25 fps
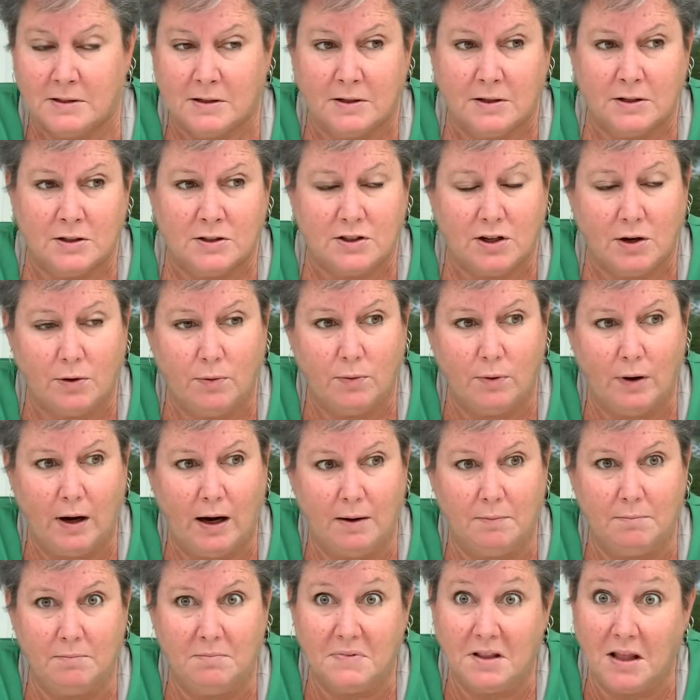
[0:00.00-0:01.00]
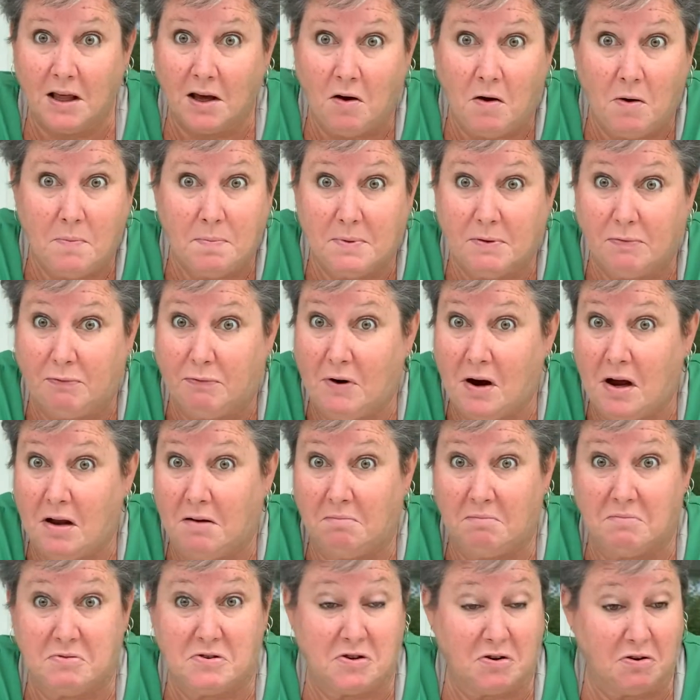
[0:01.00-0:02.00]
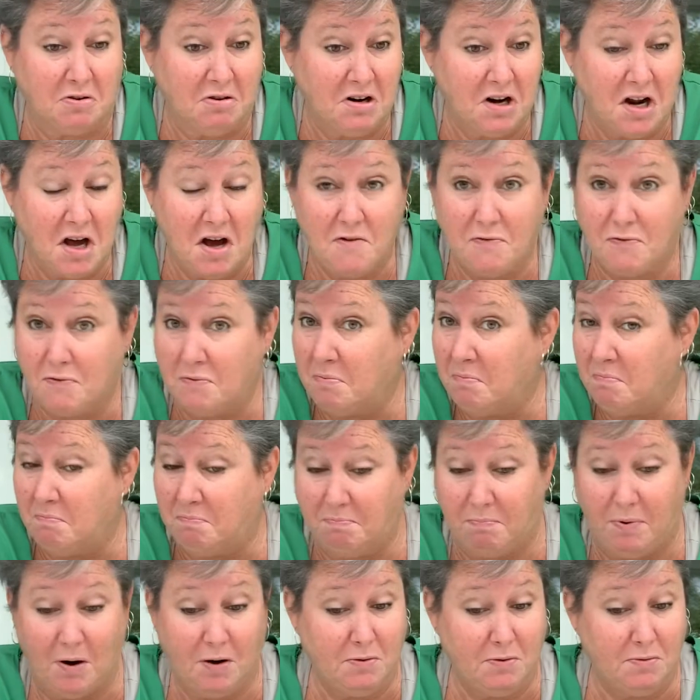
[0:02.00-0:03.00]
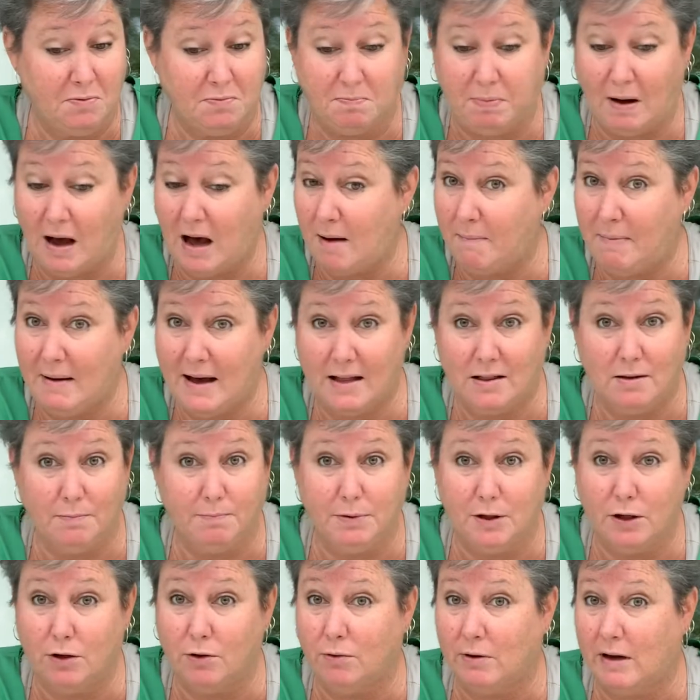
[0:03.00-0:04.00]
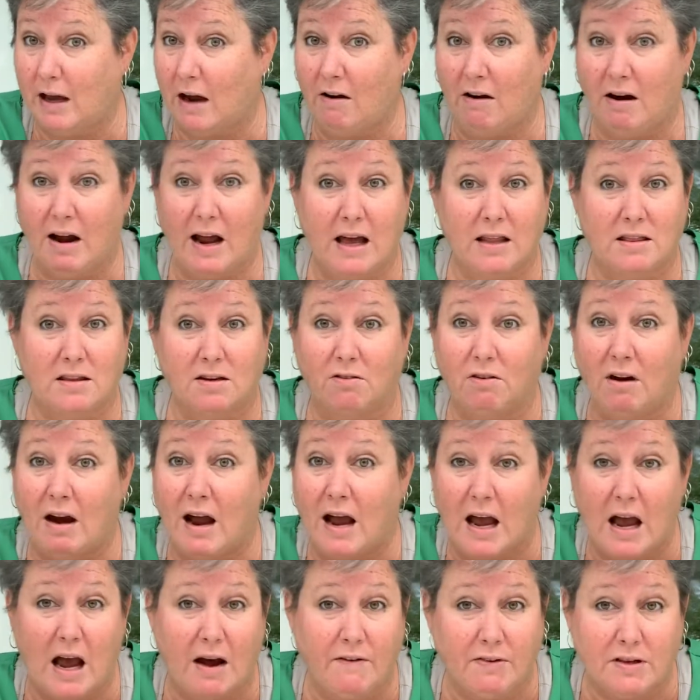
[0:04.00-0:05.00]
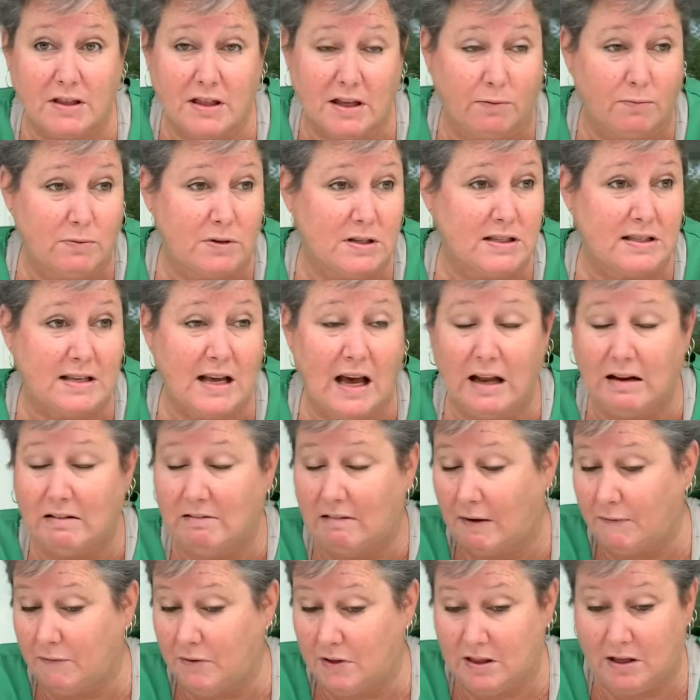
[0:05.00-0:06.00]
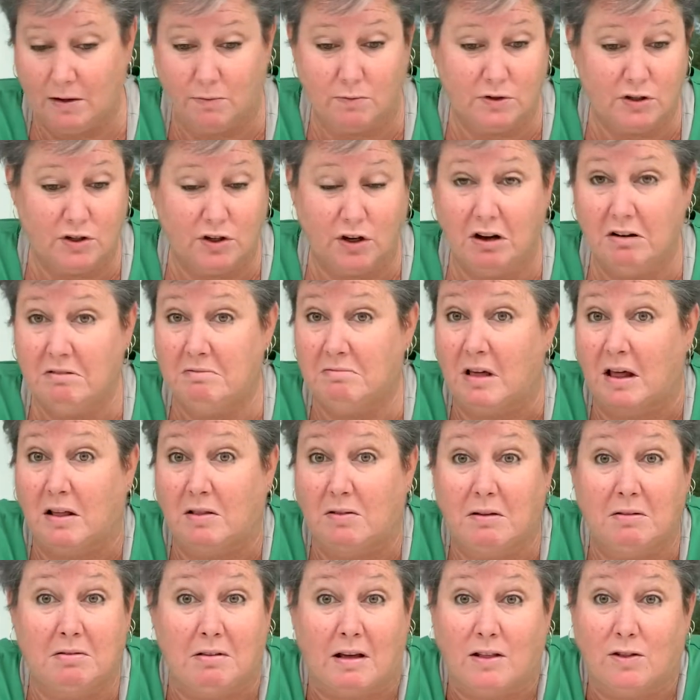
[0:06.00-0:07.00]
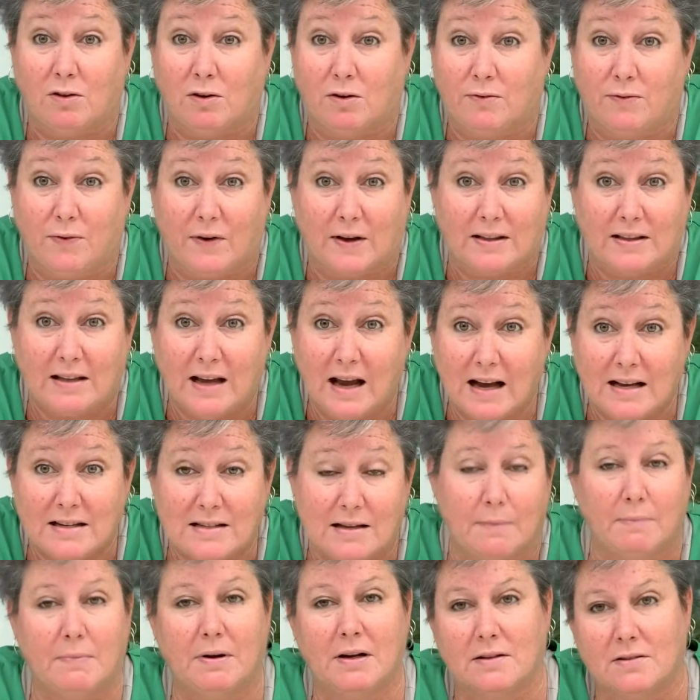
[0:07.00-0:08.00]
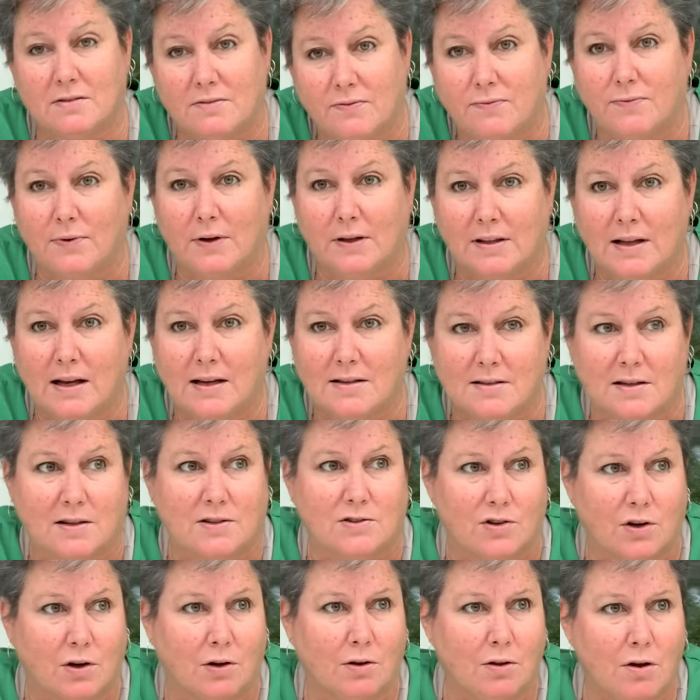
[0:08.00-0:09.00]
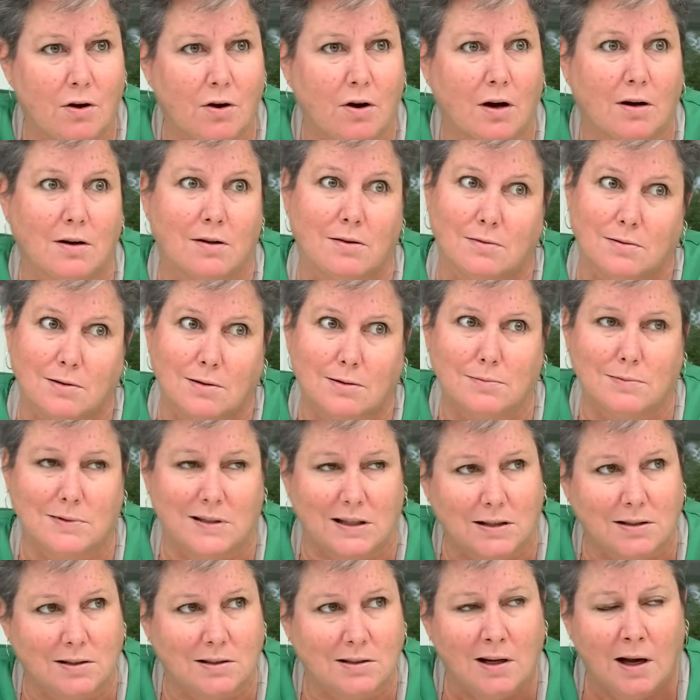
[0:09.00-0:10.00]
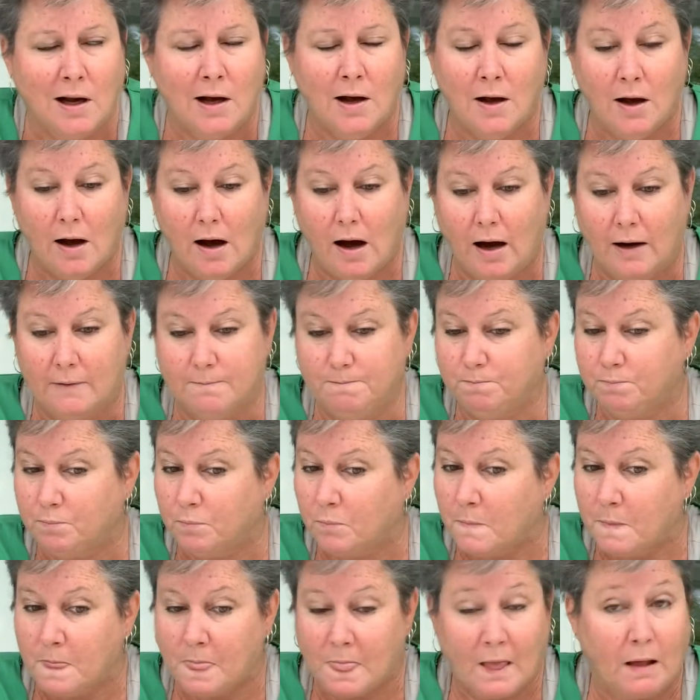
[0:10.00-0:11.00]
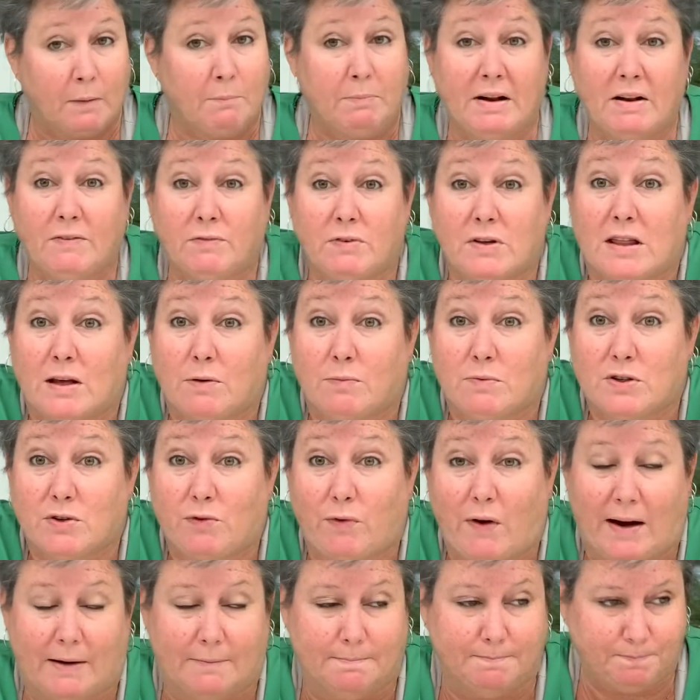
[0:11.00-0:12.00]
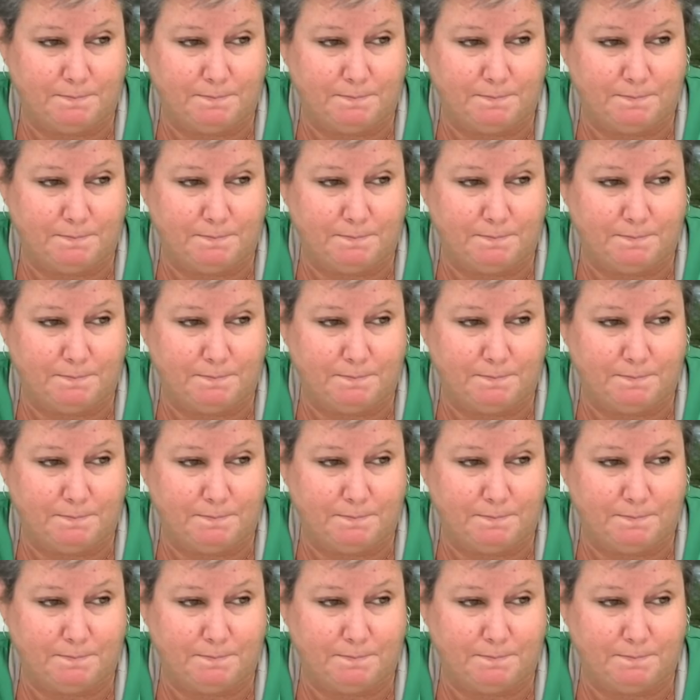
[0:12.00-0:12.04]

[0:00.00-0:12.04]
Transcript: So they go up the front. Sure enough, Bob had the blue, Gary had the gray. Everything was set. Everything was good. They looked fantastic. As fantastic as you can look under the circumstances. But everything was great.